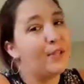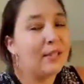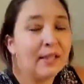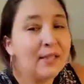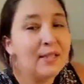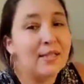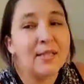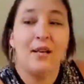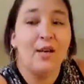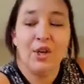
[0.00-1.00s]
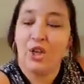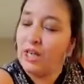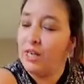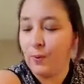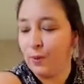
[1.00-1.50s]
this
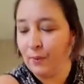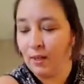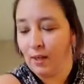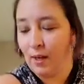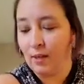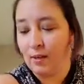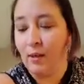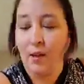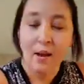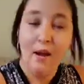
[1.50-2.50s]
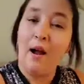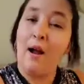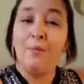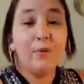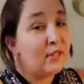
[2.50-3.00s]
cooking with me, and I
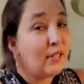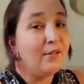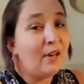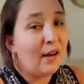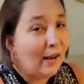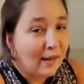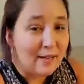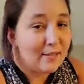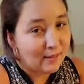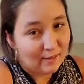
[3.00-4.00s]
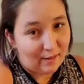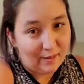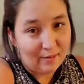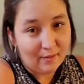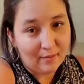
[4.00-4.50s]
will see you guys
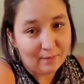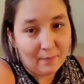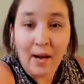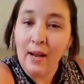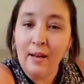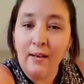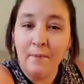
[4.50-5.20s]
later. Bye!